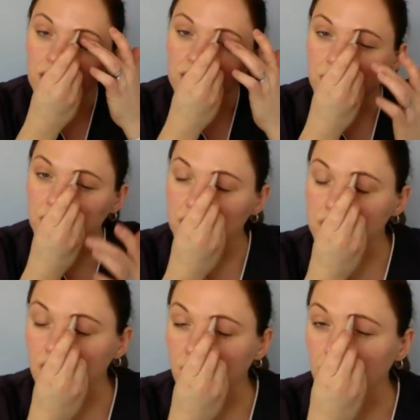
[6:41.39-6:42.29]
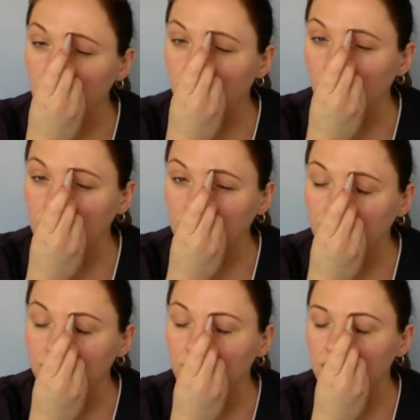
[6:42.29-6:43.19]
So we just start with the point
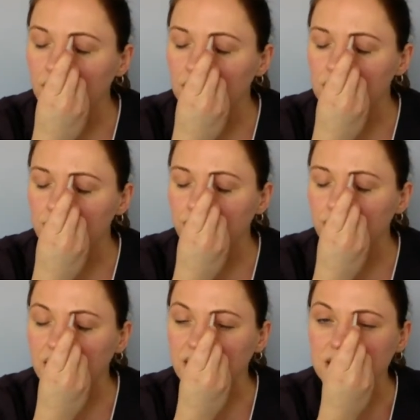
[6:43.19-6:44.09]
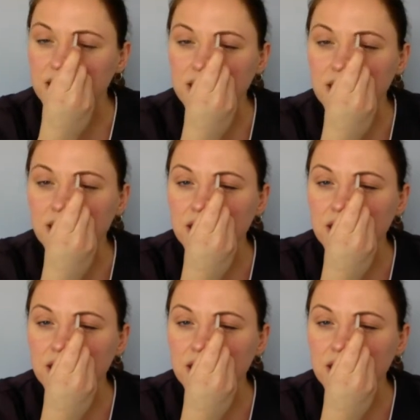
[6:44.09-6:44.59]
and just press